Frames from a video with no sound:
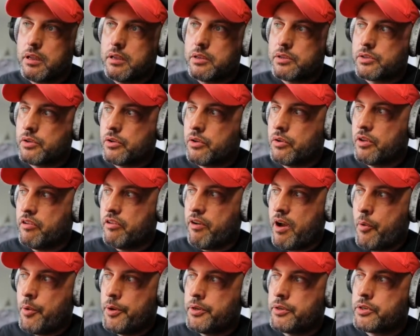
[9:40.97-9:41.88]
So if
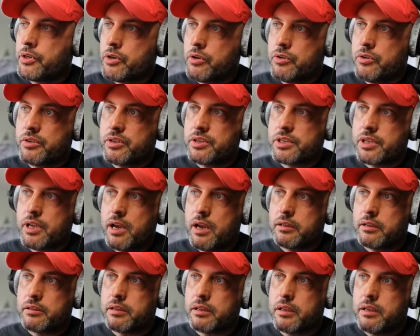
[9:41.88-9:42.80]
I were to turn this
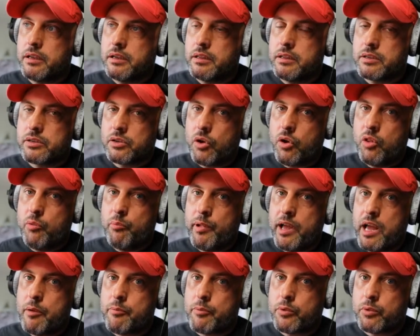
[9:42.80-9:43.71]
on, this whole
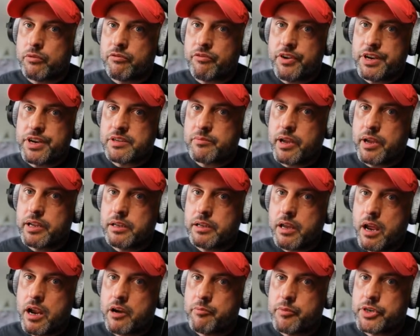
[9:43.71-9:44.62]
map will freeze my
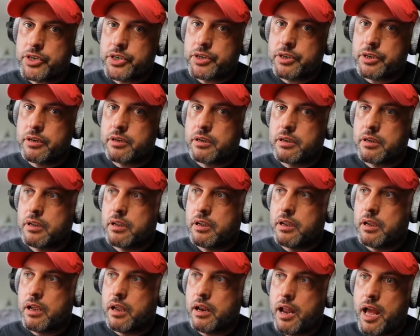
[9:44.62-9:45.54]
entire machine,
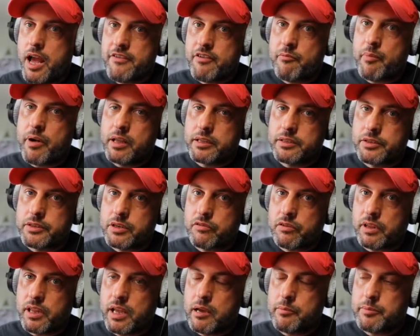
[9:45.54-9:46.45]
and I have a monster of
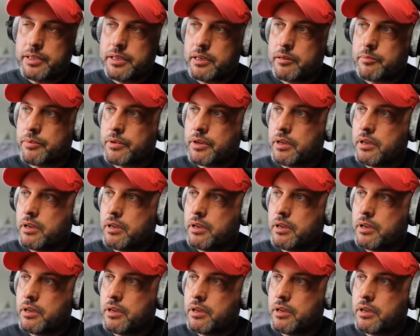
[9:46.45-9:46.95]
a laptop.